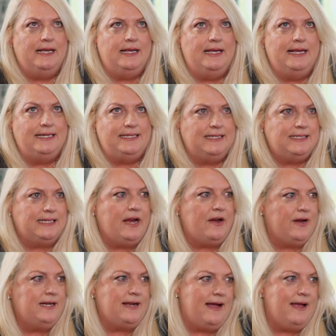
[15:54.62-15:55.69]
it's a
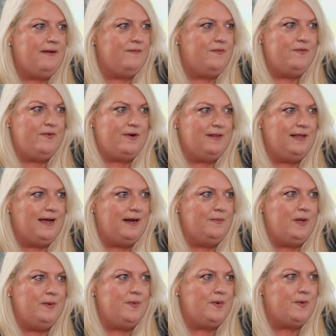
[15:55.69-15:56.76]
scary time for a lot of
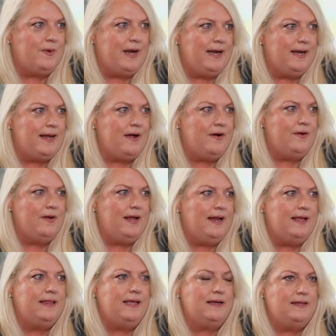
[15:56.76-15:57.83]
people right now, and
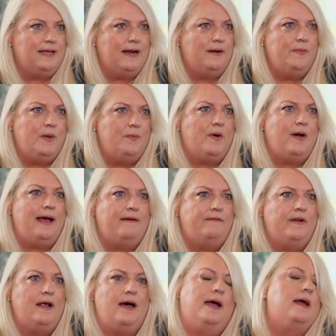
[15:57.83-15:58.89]
I think a lot of people have
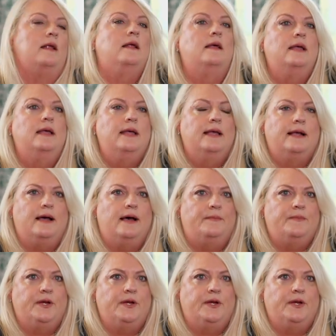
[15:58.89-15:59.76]
not come to